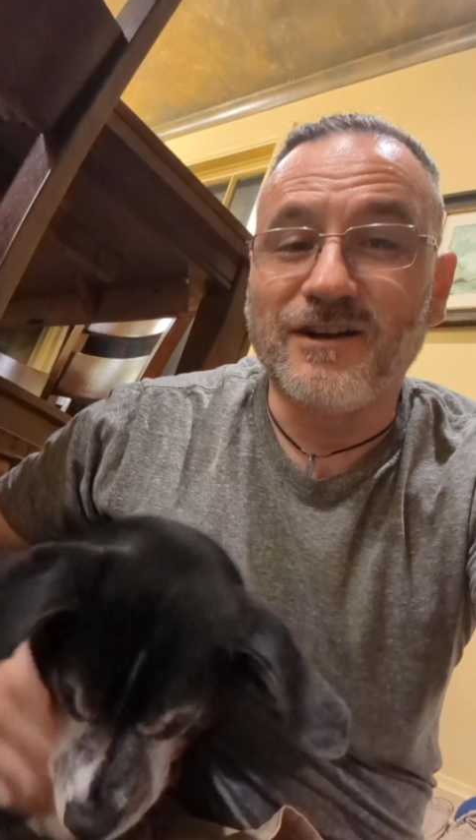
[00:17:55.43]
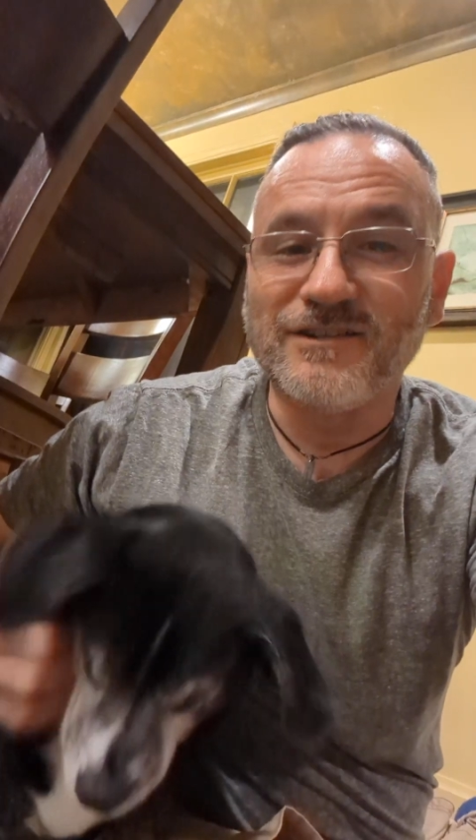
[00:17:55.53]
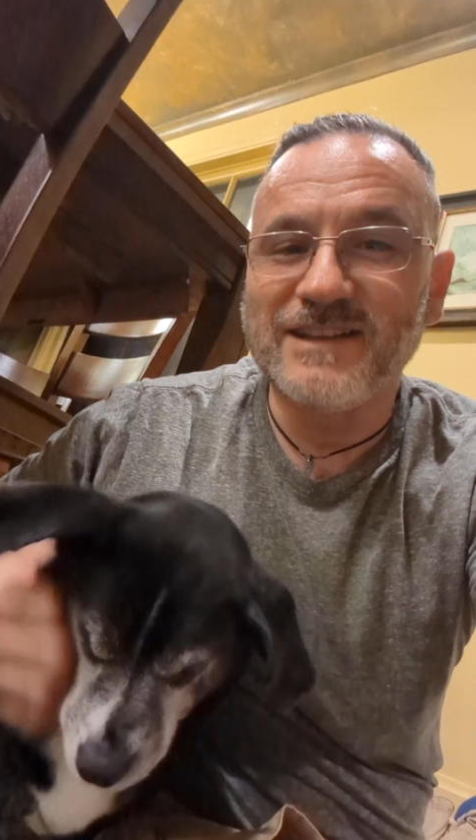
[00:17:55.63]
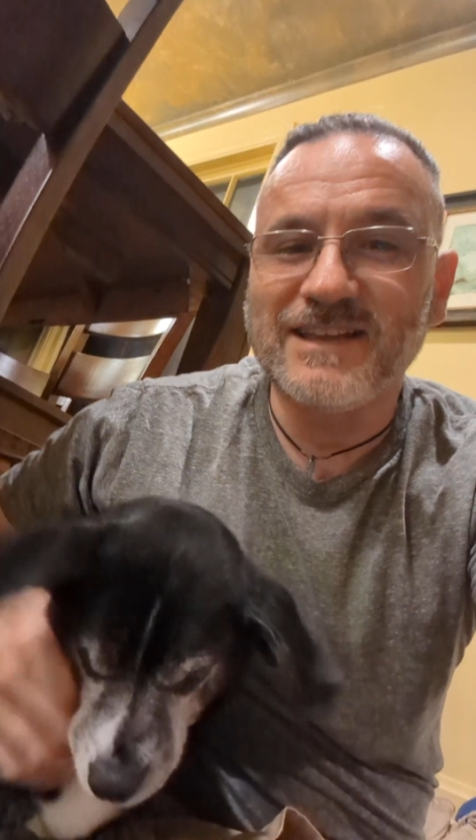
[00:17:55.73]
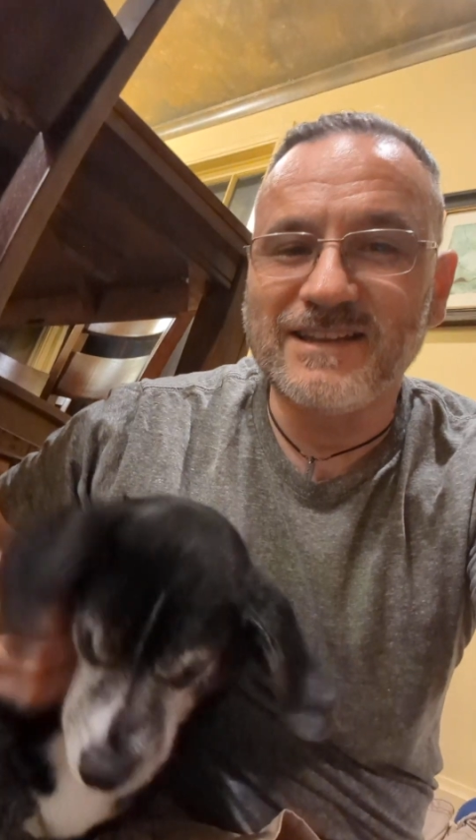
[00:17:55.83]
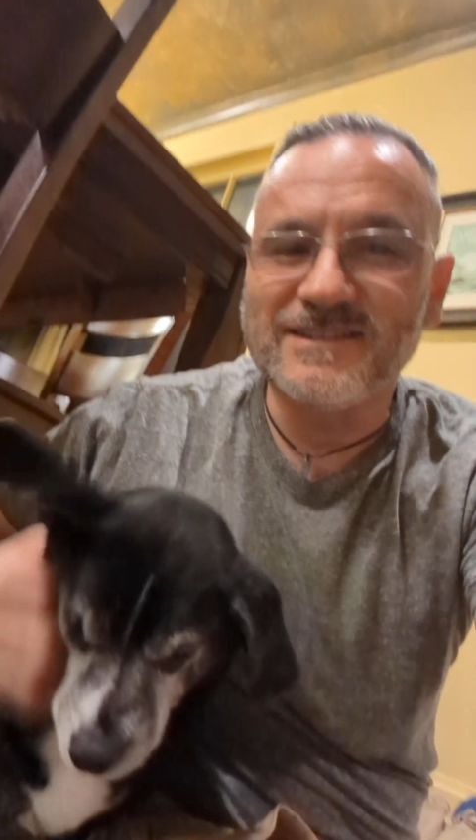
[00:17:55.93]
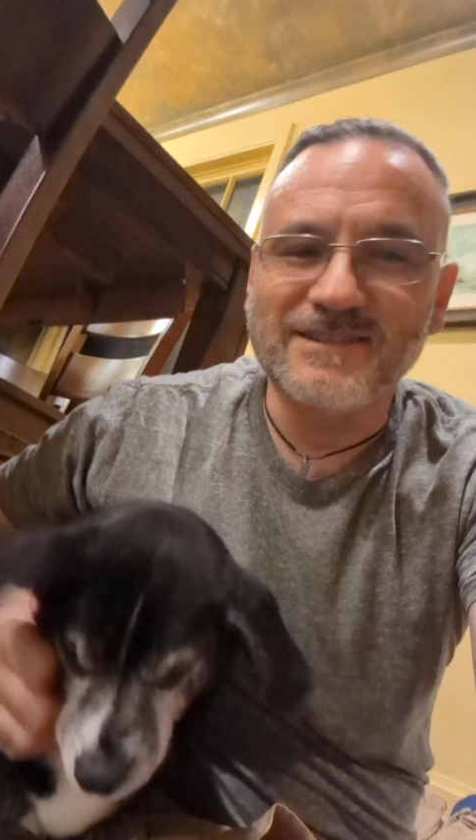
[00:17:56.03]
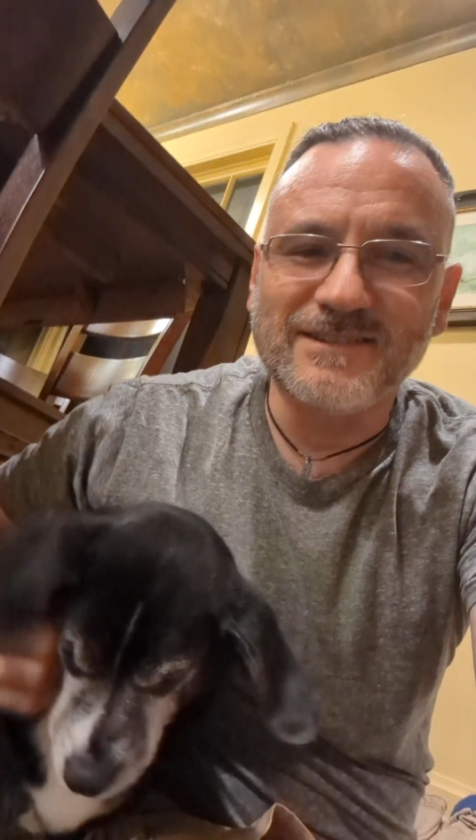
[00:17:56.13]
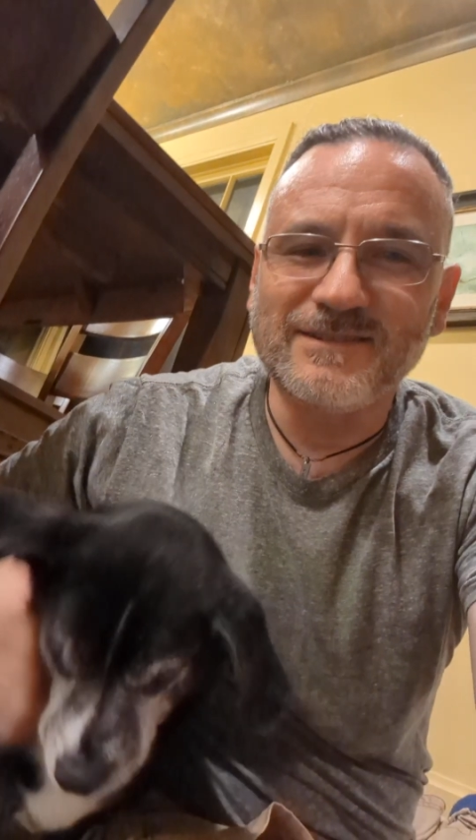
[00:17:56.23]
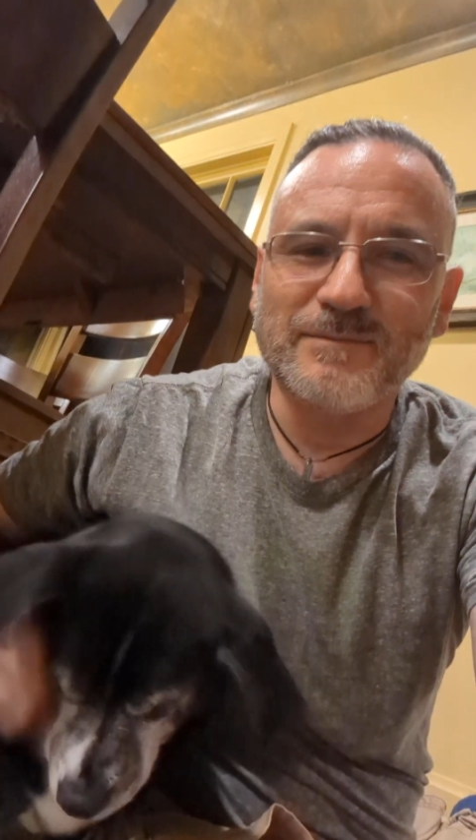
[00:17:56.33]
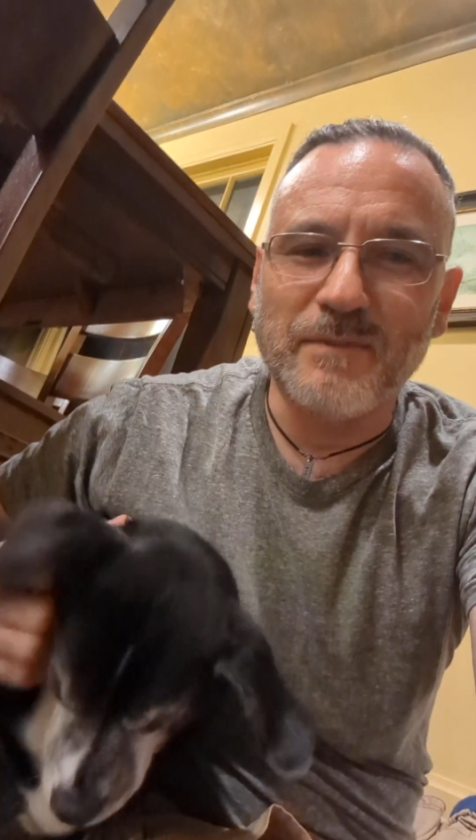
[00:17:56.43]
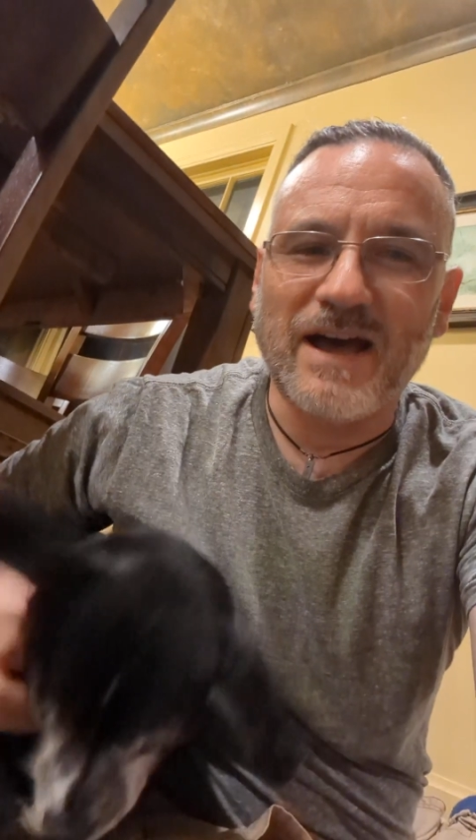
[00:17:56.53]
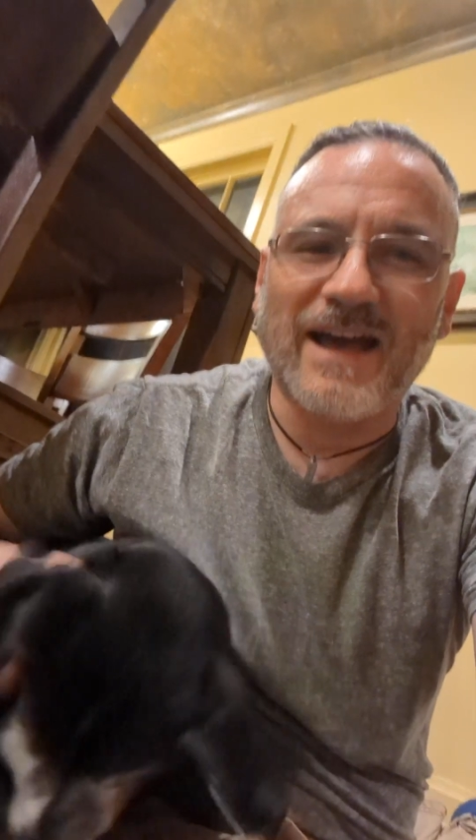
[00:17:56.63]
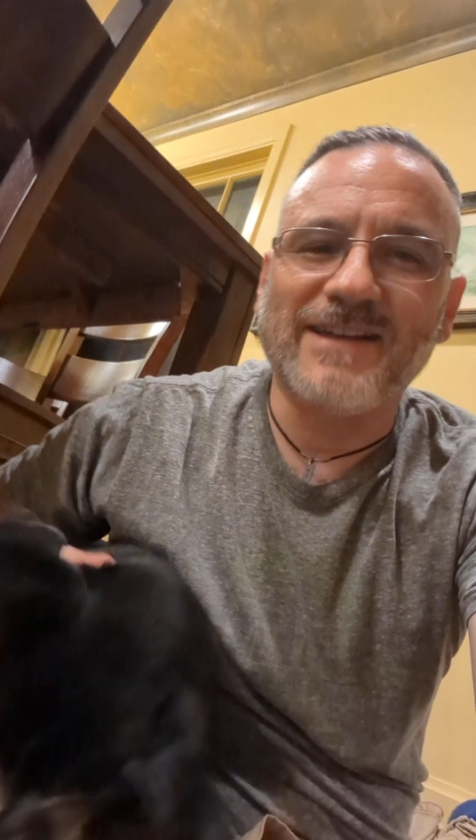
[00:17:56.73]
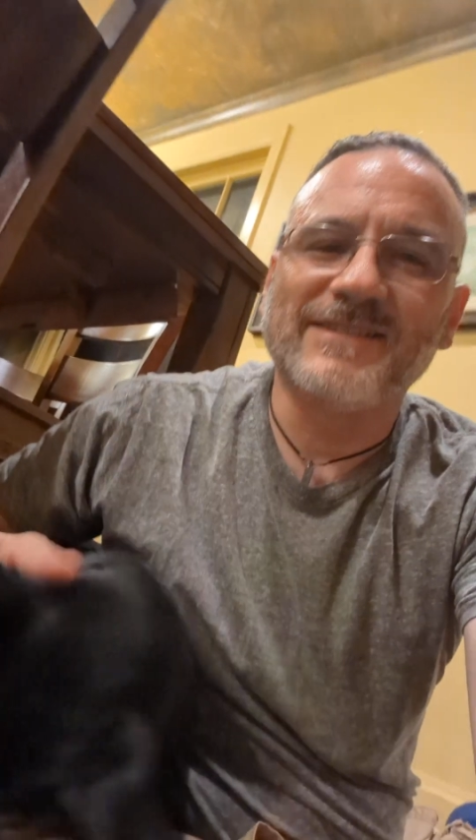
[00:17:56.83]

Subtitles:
take it easy. Bye.